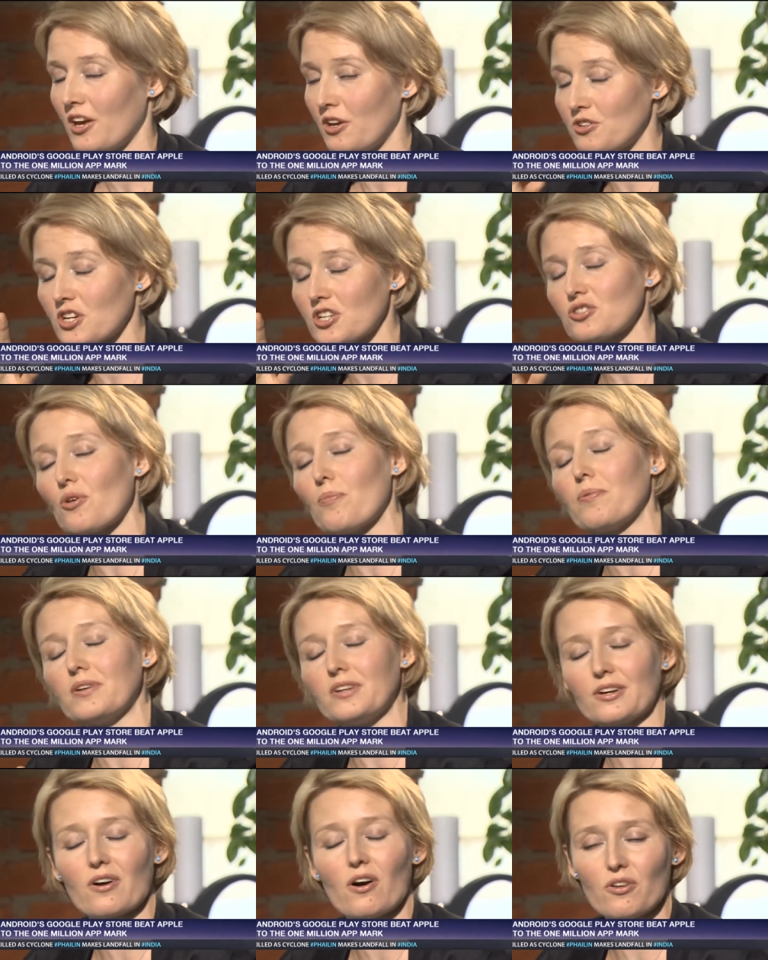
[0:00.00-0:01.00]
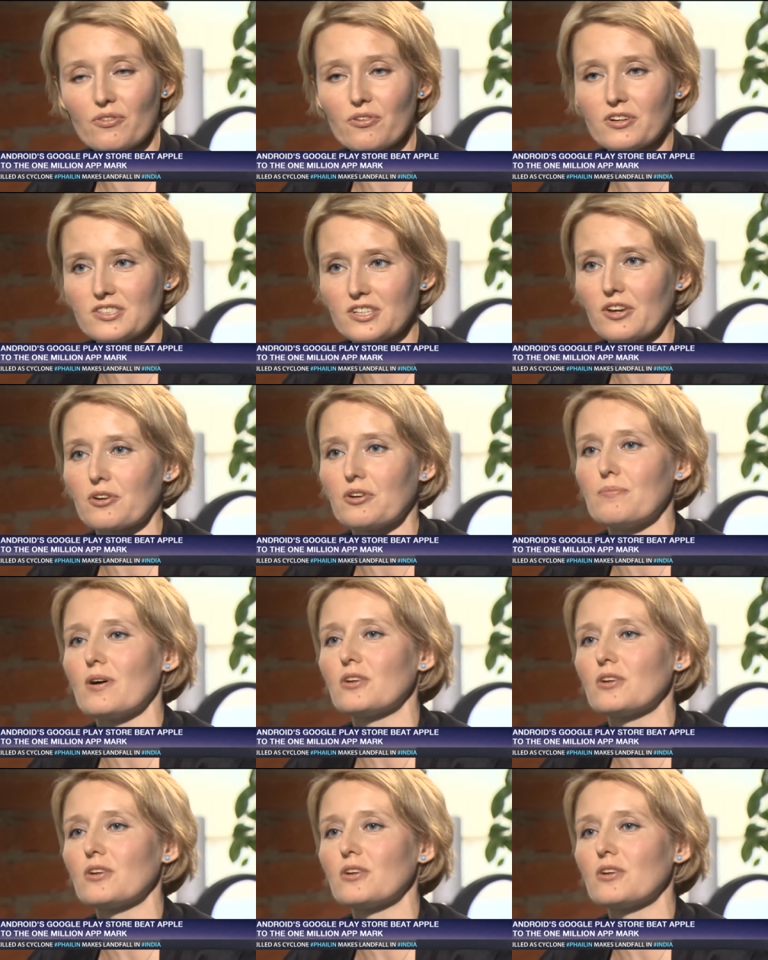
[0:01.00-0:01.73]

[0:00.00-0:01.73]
you just opened a conference here in